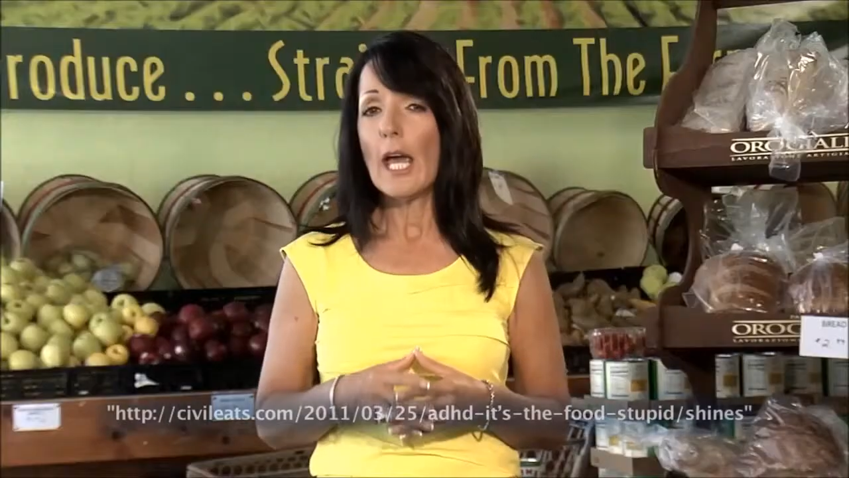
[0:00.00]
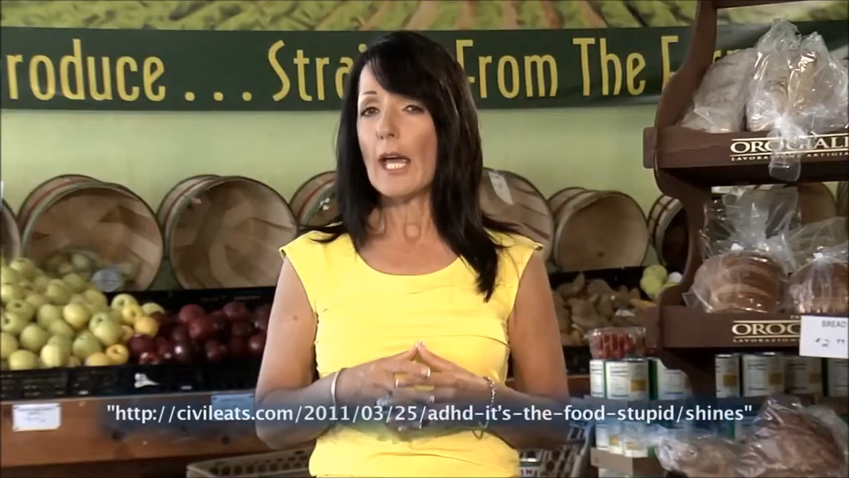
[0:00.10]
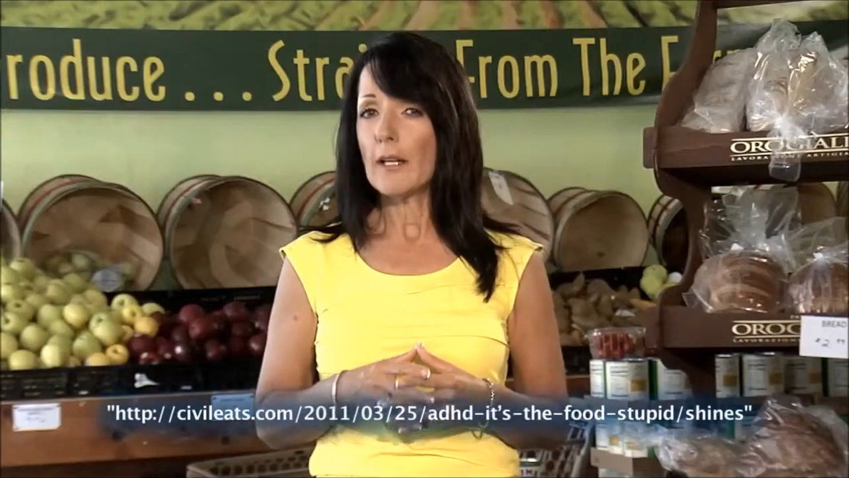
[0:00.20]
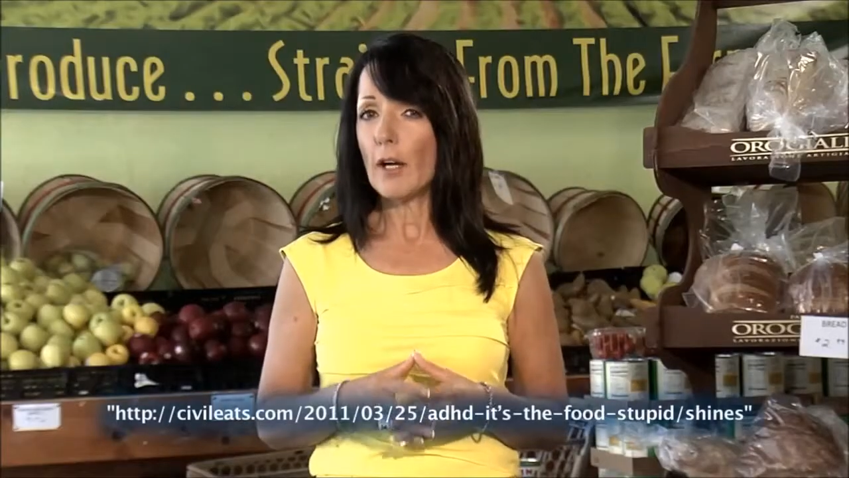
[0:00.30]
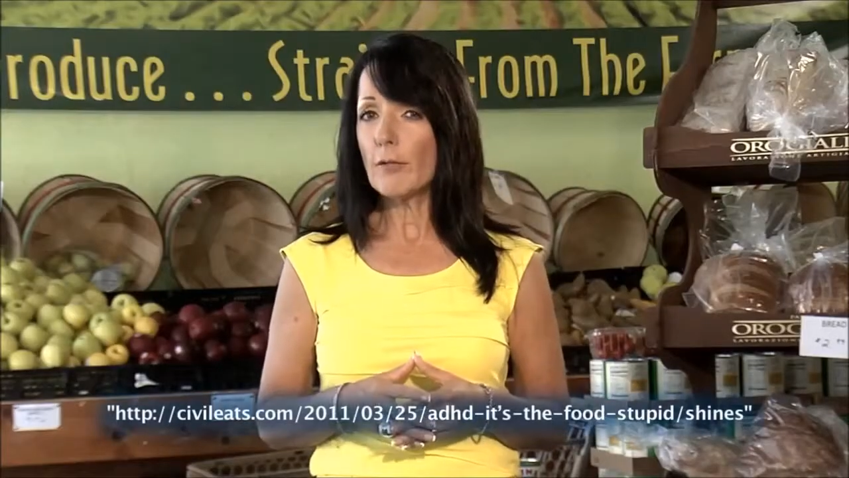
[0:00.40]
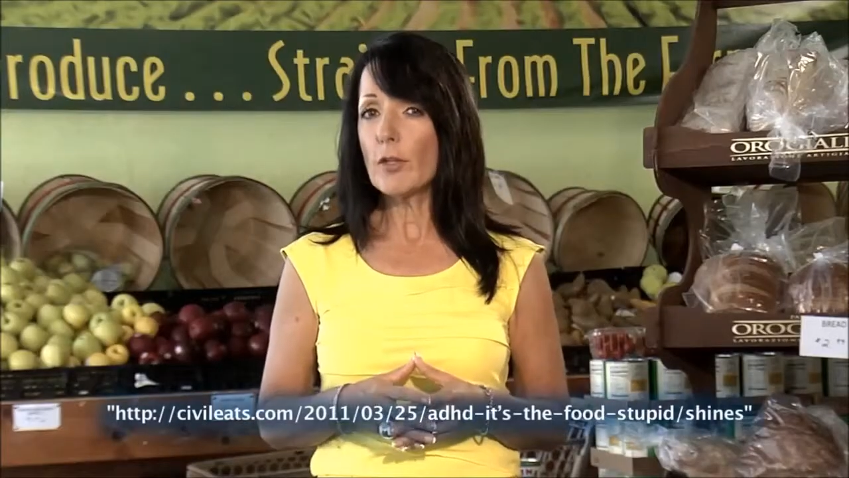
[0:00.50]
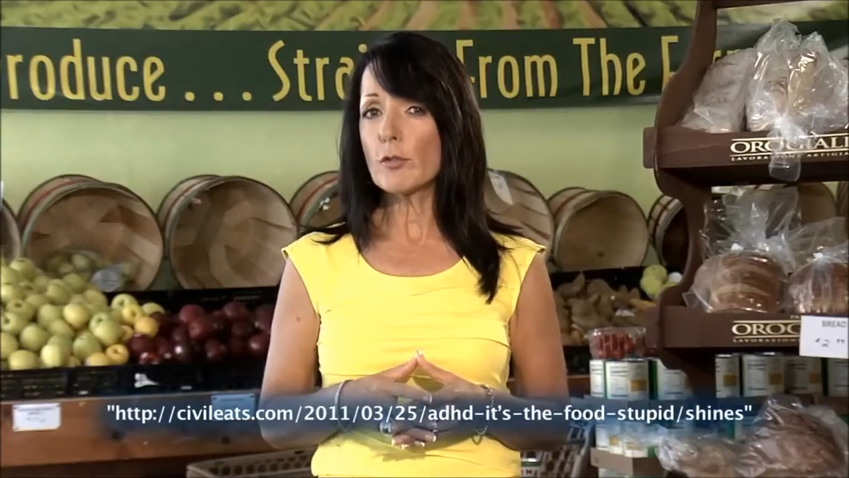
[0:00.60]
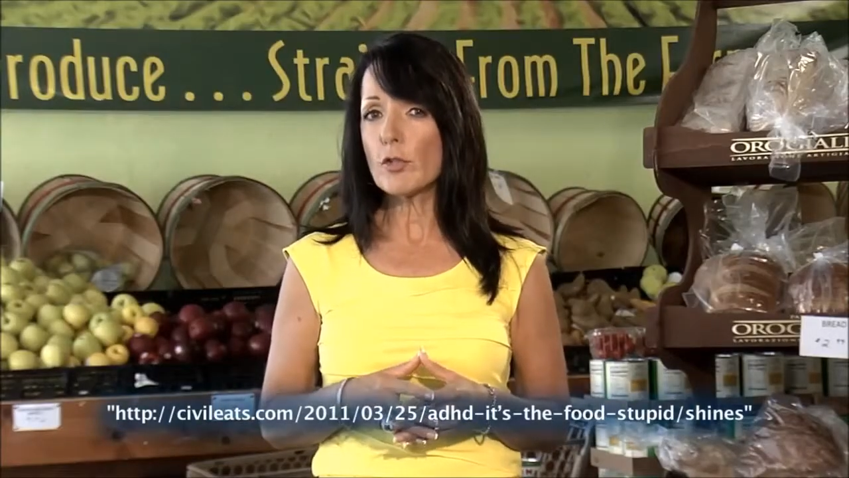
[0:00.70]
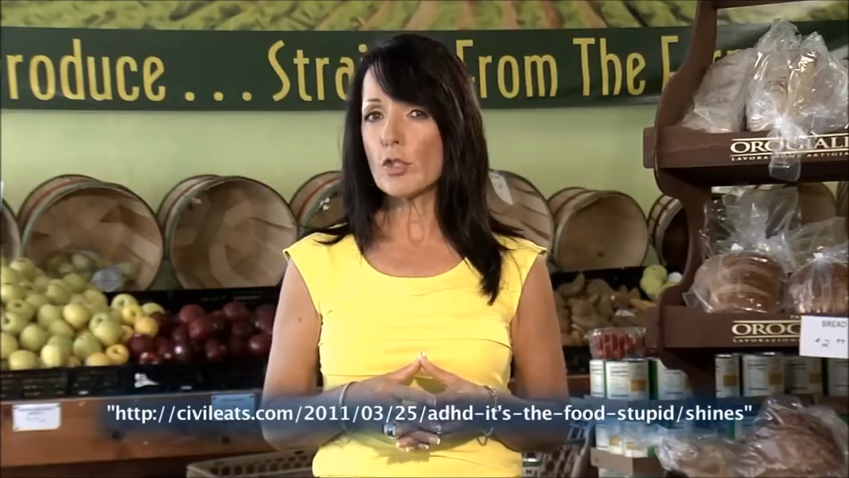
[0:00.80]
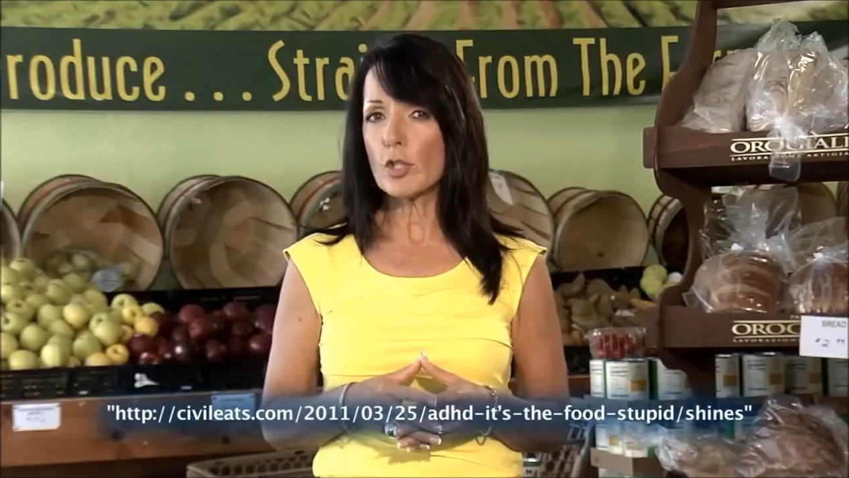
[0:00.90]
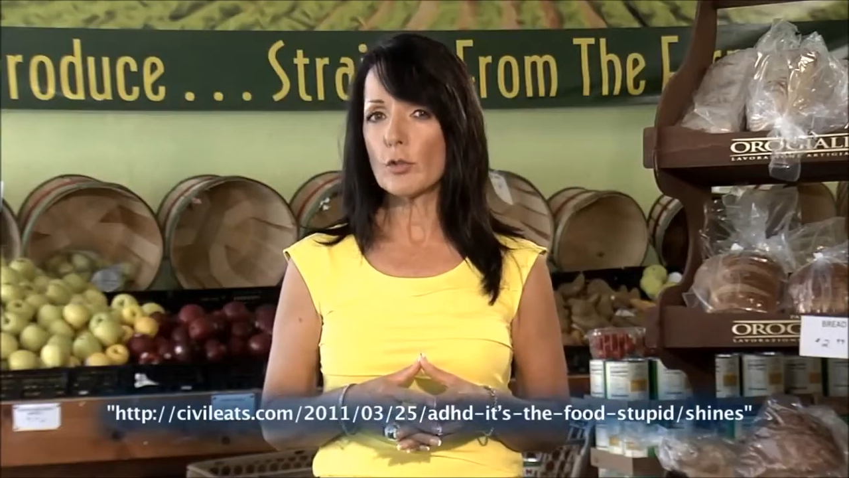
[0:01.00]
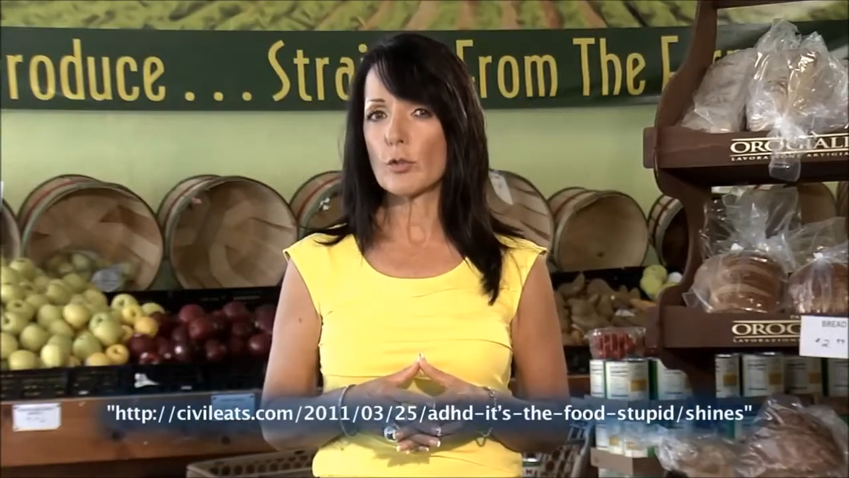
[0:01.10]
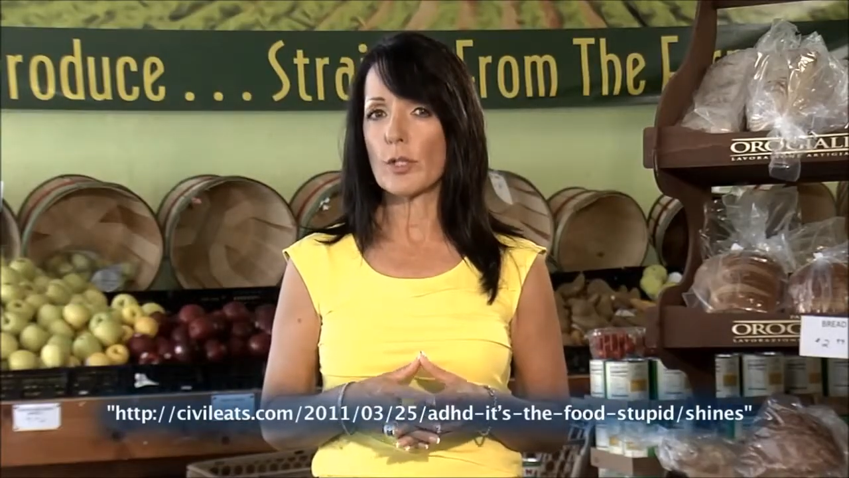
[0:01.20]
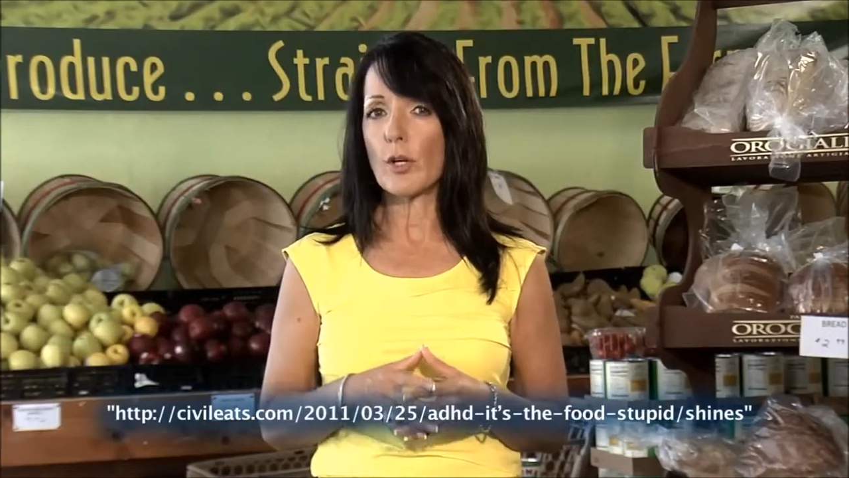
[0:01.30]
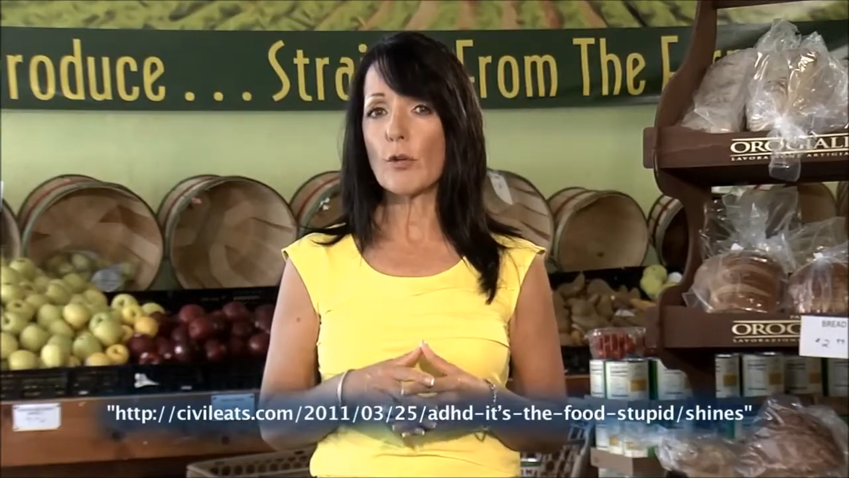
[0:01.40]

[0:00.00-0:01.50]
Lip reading: And of those children,